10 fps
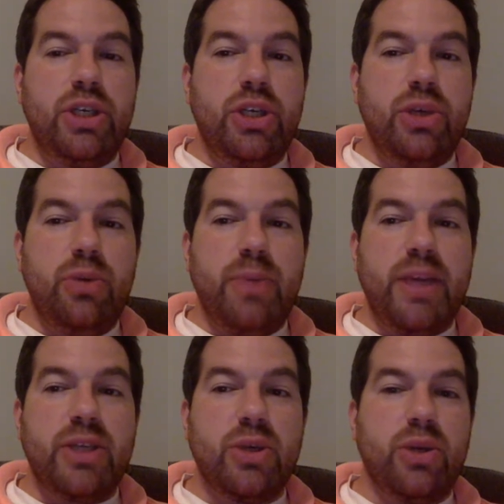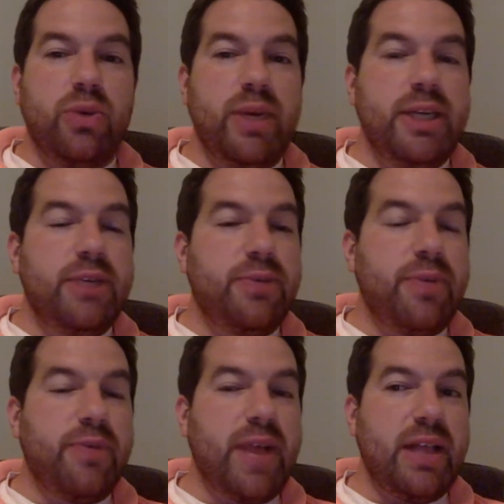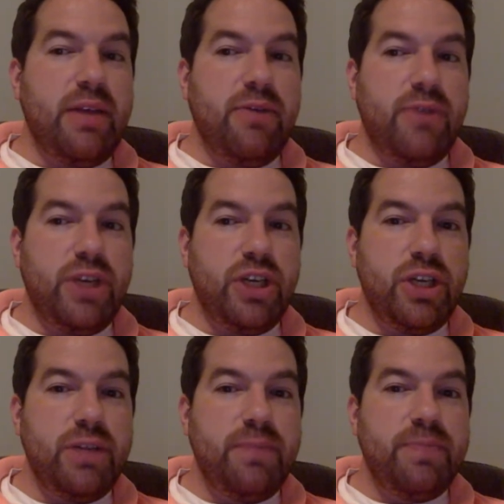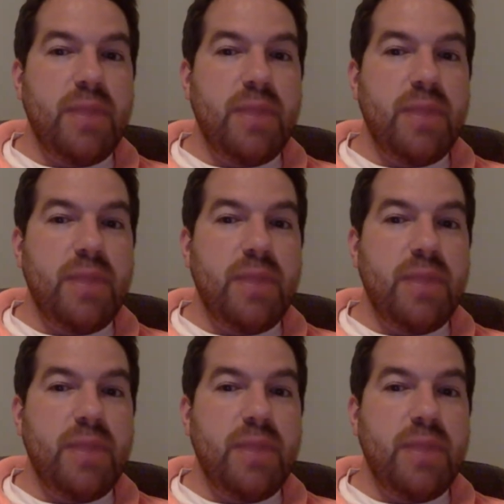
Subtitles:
due based on your readings from the Valley of Vision.